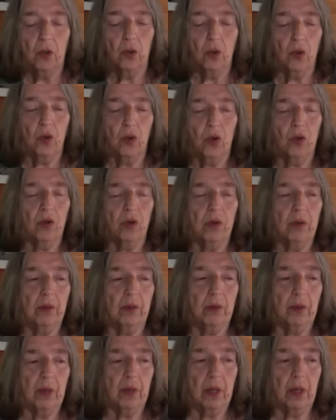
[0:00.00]
or
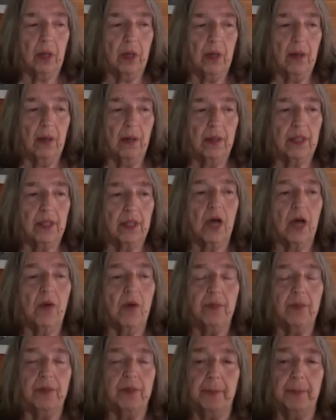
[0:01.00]
go
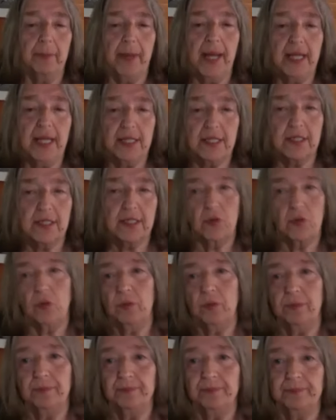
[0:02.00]
in with a
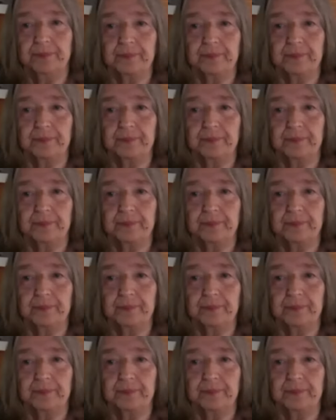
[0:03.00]
pencil.